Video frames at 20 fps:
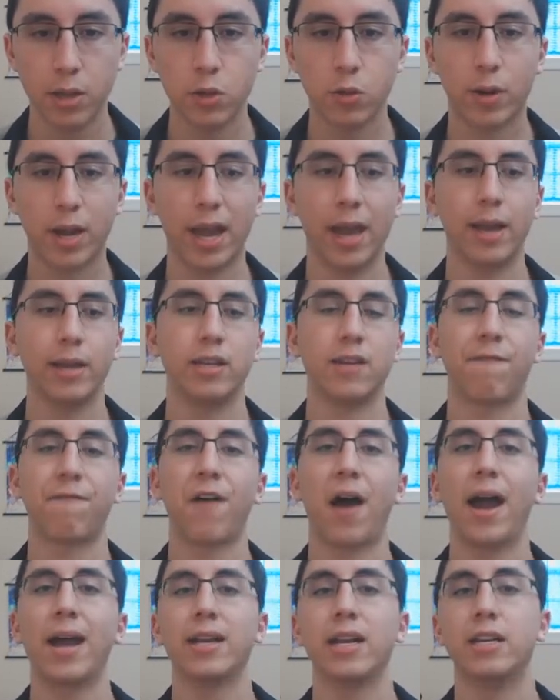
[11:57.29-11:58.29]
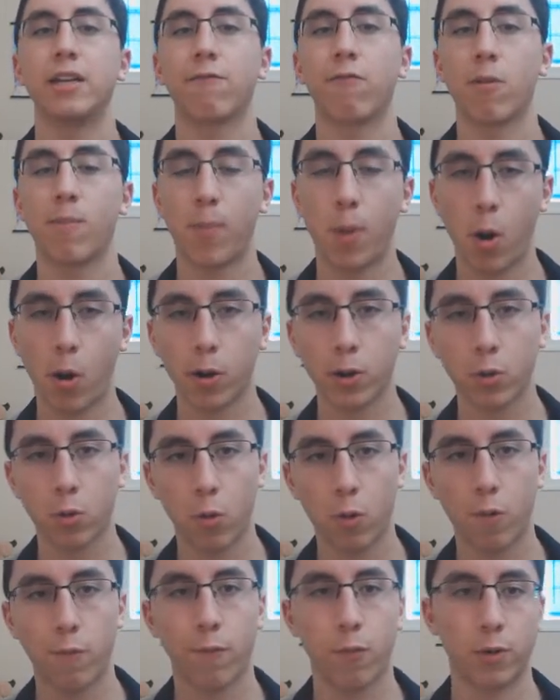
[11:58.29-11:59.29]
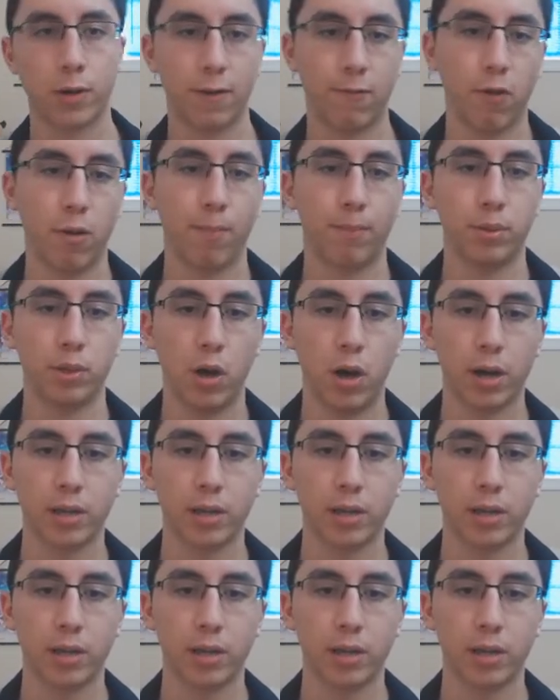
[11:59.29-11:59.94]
You can define a different particle for different